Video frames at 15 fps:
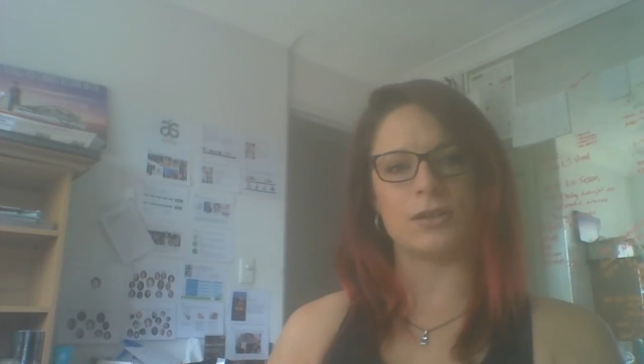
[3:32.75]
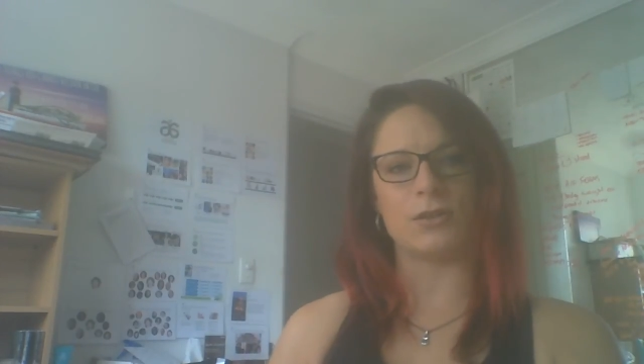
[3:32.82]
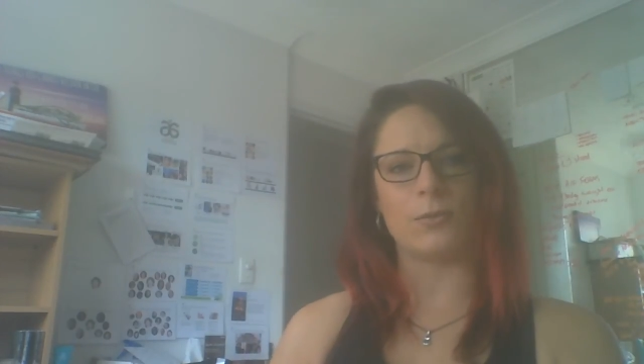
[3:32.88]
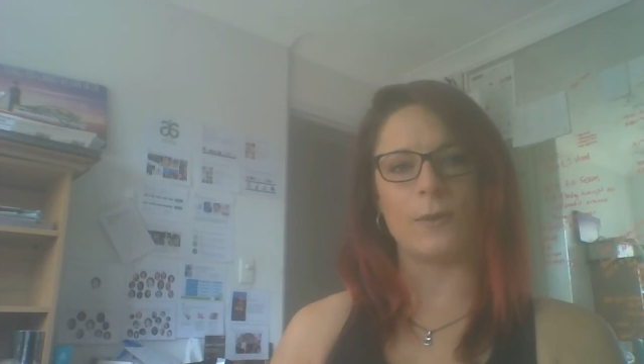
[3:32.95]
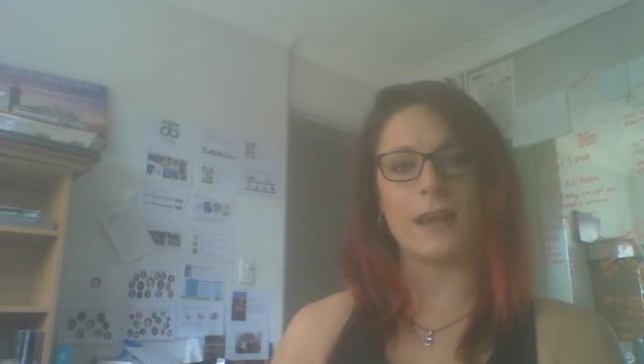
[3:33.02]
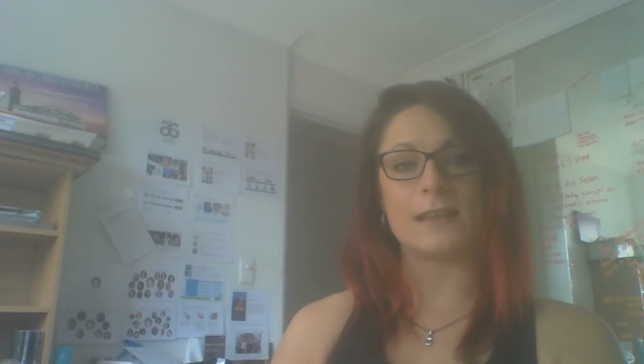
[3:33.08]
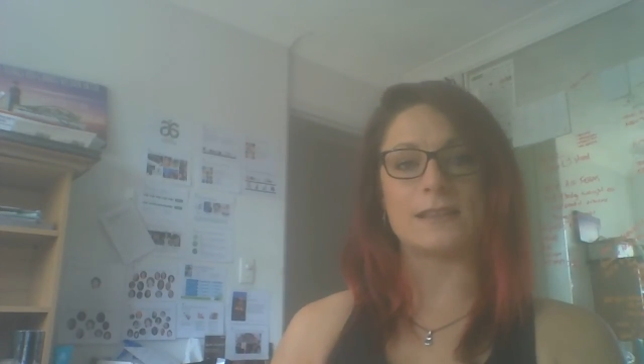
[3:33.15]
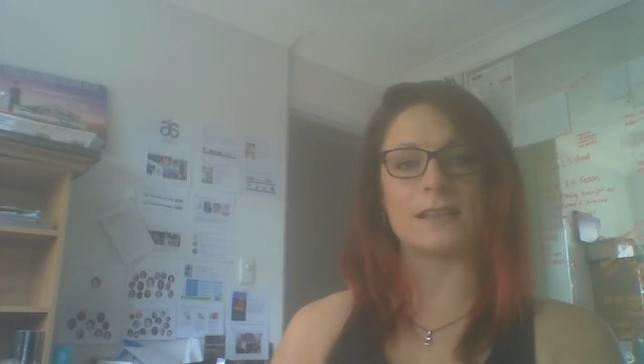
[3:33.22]
2
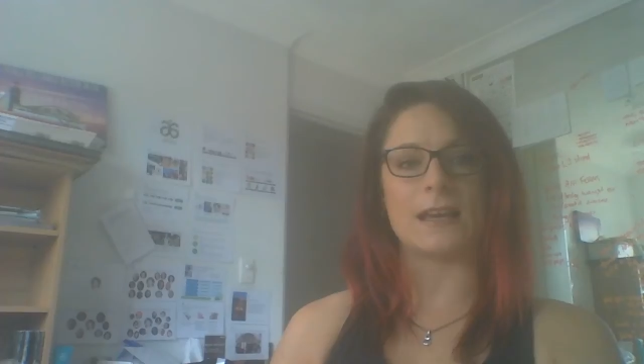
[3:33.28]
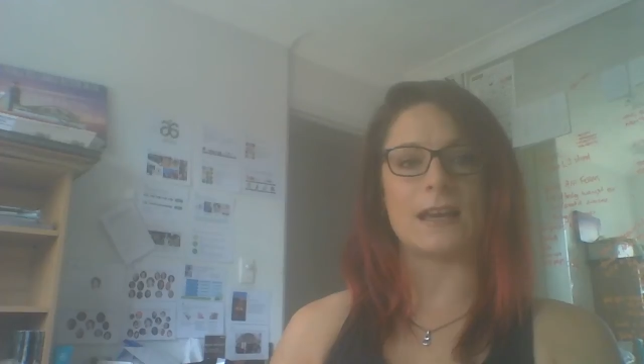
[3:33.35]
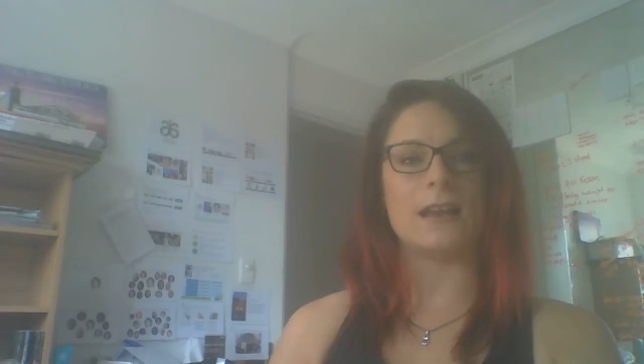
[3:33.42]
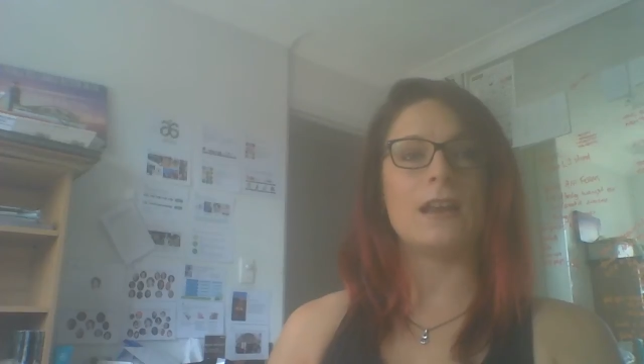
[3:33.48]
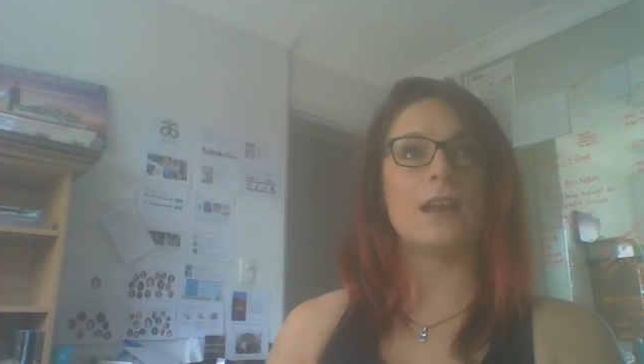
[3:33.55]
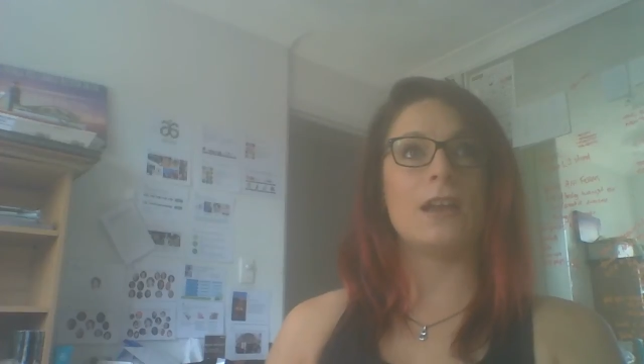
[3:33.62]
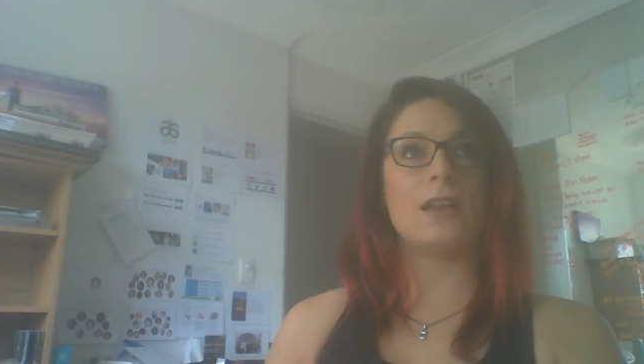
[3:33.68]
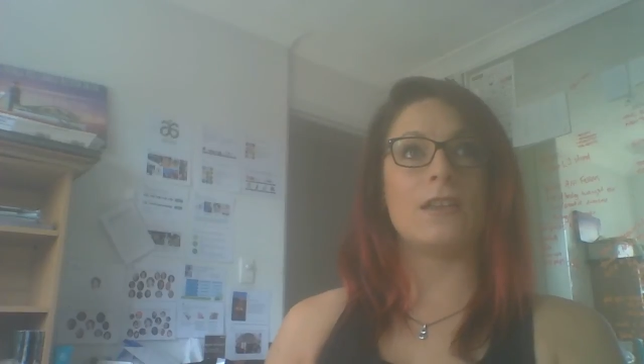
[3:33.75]
weeks that
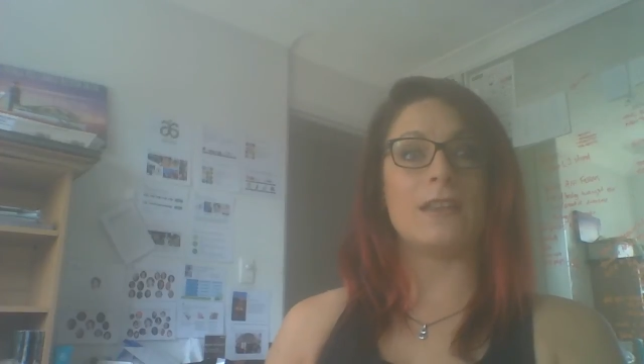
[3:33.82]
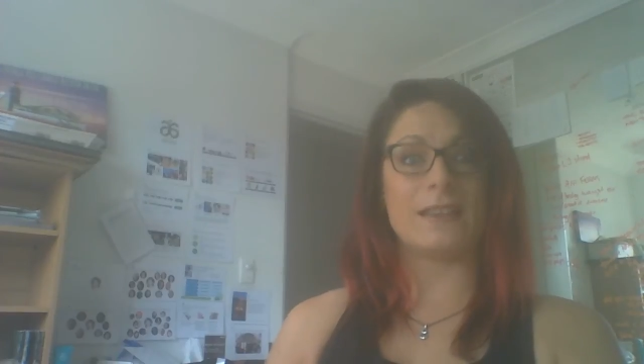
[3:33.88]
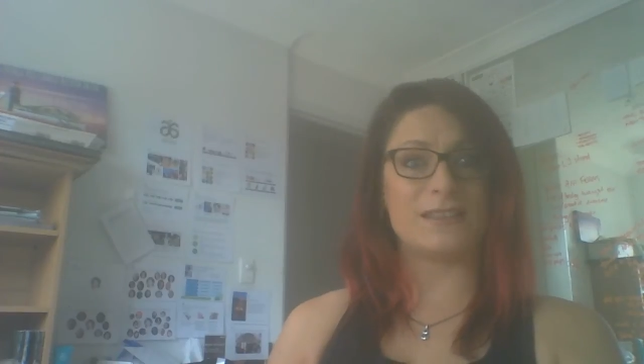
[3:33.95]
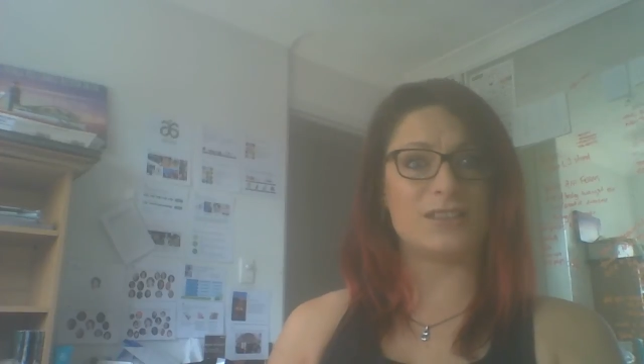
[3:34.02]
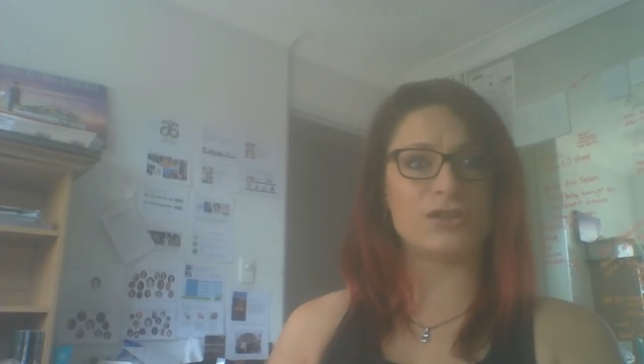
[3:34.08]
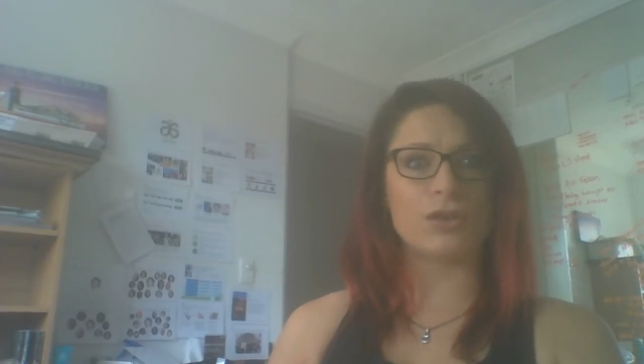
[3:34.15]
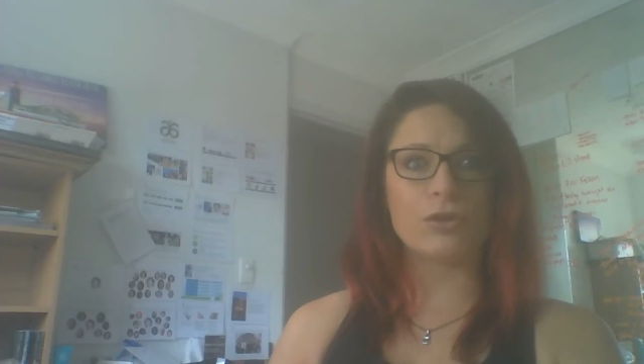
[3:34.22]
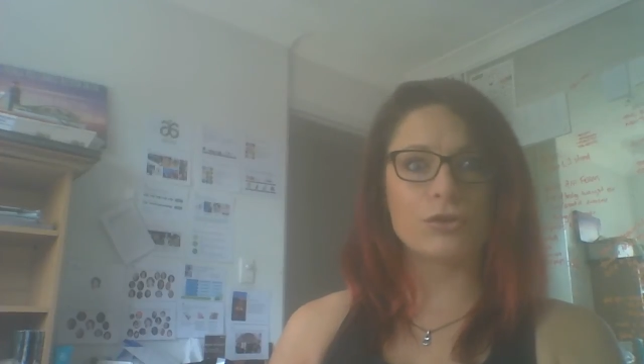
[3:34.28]

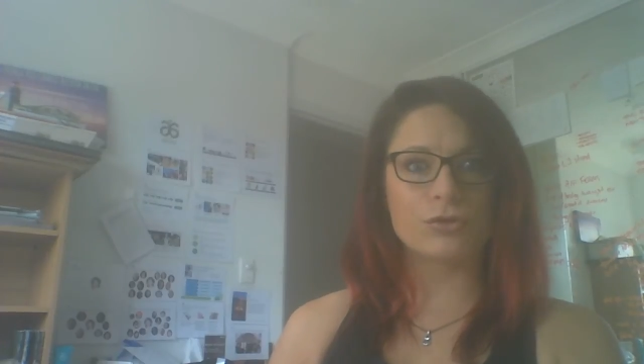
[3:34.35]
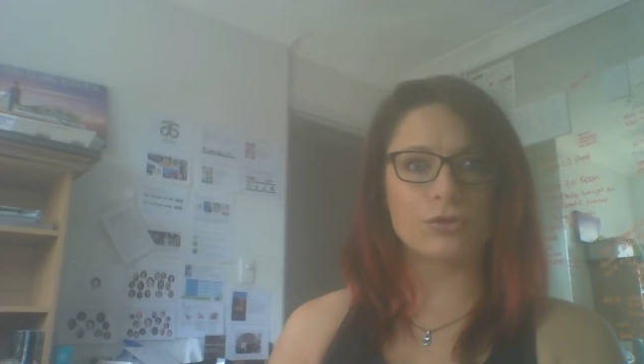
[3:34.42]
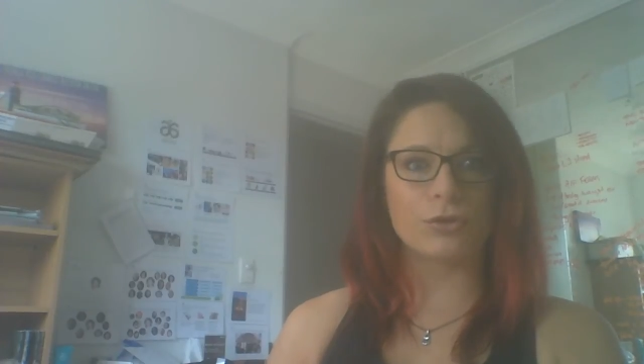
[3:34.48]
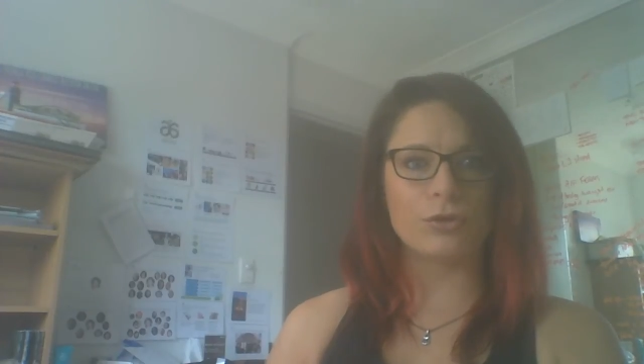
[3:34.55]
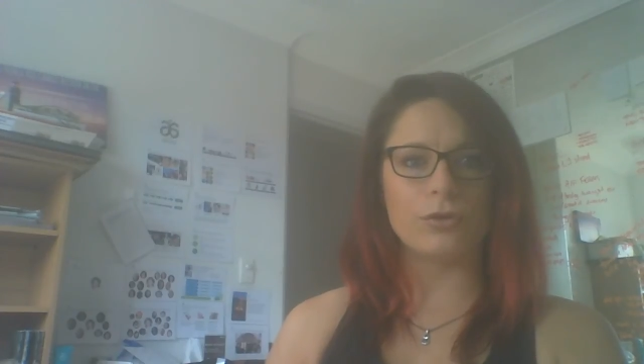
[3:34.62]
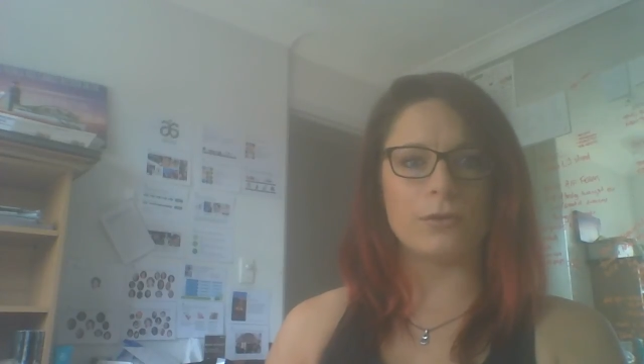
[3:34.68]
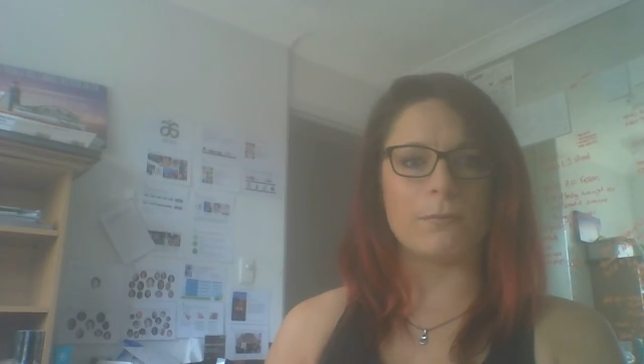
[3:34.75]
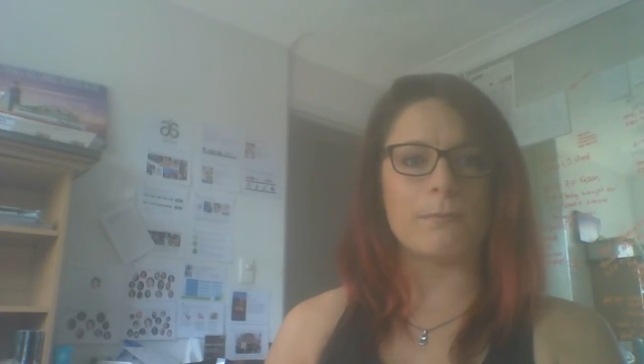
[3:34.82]
it's so true.